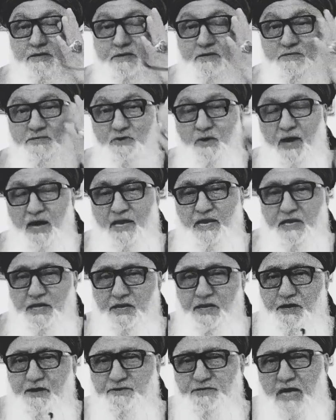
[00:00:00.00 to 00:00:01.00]
So 80
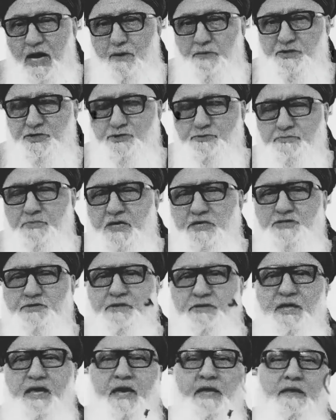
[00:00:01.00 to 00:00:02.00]
years, how would you measure
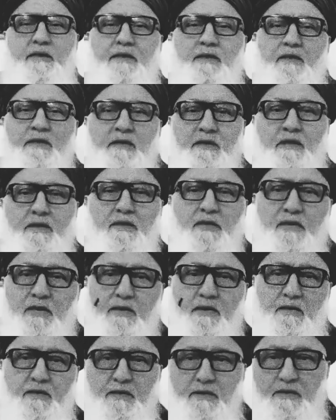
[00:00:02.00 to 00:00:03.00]
that?
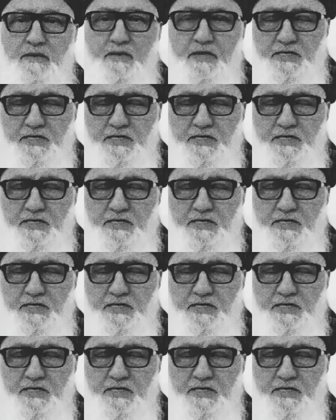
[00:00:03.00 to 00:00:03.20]
It's